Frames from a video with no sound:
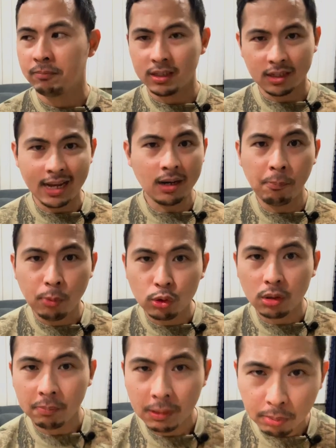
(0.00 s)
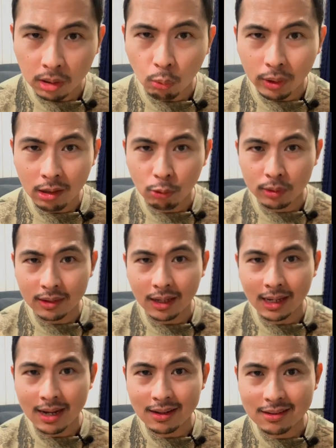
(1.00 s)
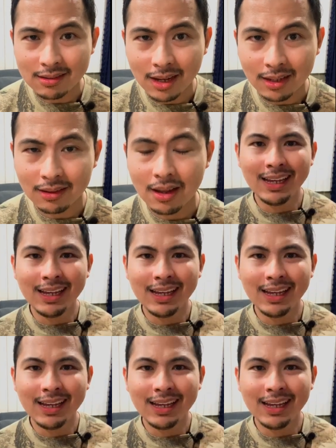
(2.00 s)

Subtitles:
kind of pushing people away with that kind of scent.